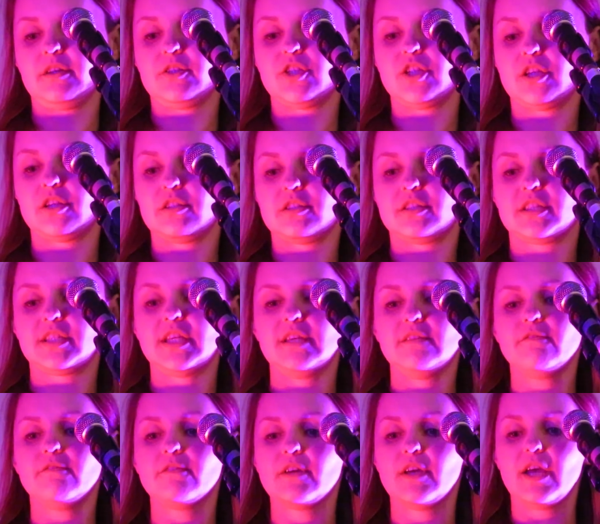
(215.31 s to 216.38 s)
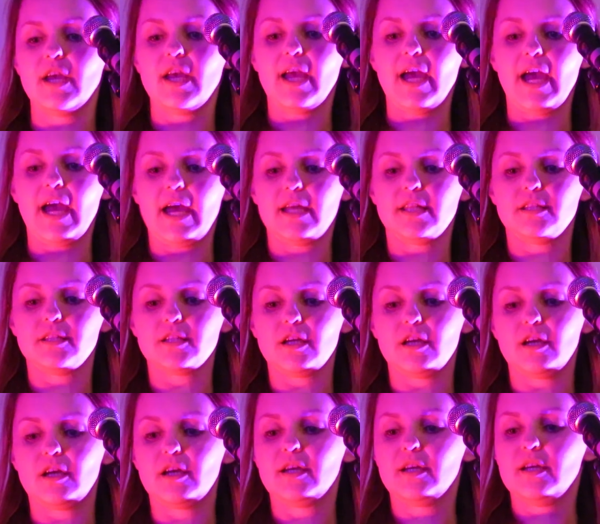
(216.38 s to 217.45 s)
chicken Steve, and
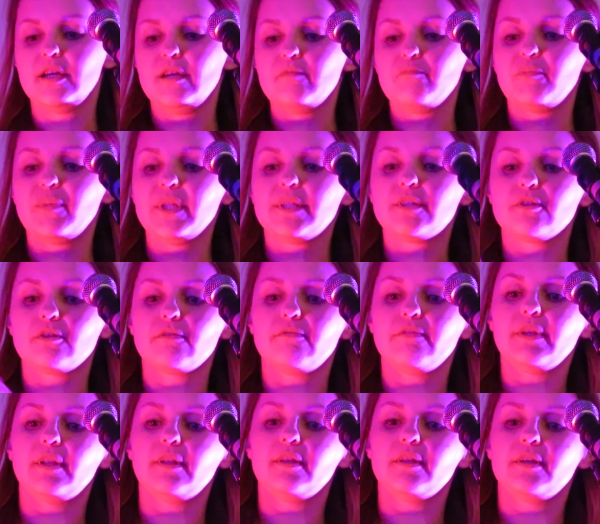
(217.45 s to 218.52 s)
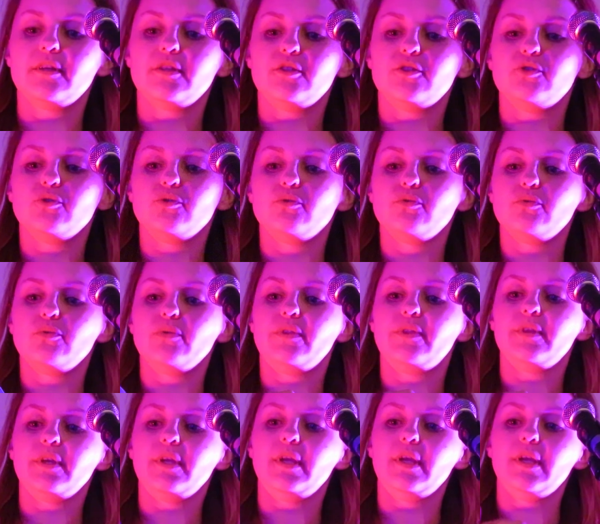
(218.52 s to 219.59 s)
Peter will do
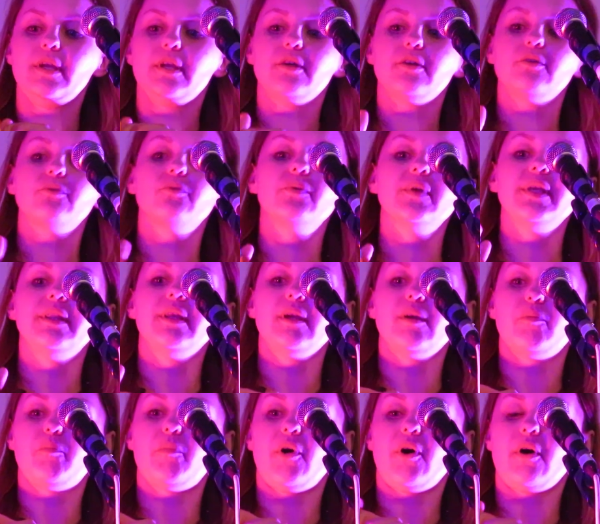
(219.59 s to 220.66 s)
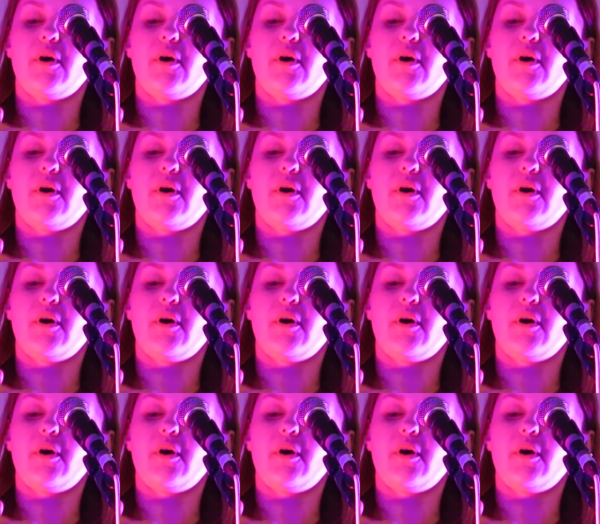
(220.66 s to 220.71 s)
the reading